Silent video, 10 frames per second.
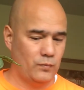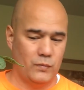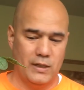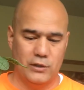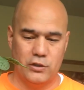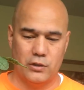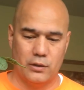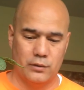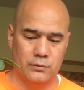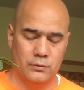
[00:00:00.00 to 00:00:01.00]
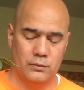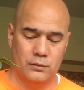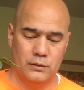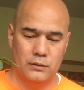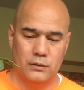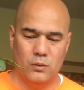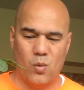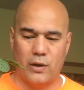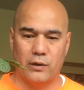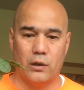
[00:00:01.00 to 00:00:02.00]
get your
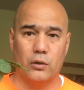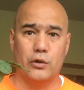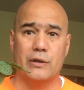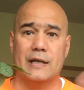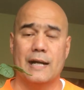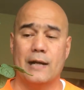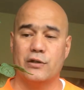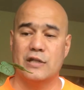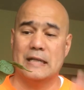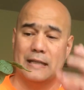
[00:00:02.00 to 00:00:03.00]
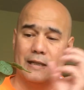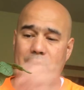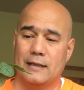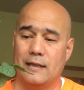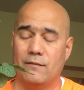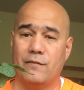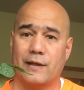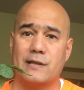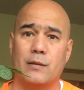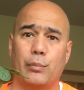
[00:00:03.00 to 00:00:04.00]
water all green and algae, and then it
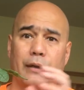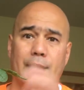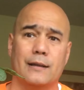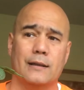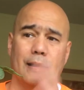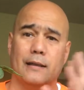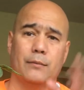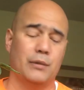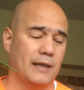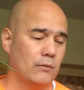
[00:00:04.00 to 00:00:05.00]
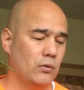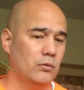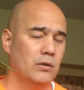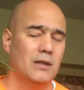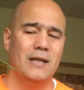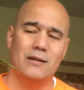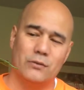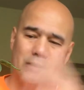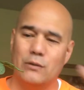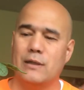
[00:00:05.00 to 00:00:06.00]
infects the plant, and then the plant it'll
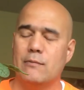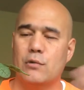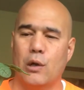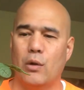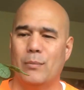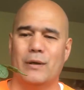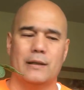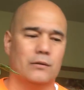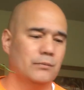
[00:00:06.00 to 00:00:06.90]
still keep growing, but it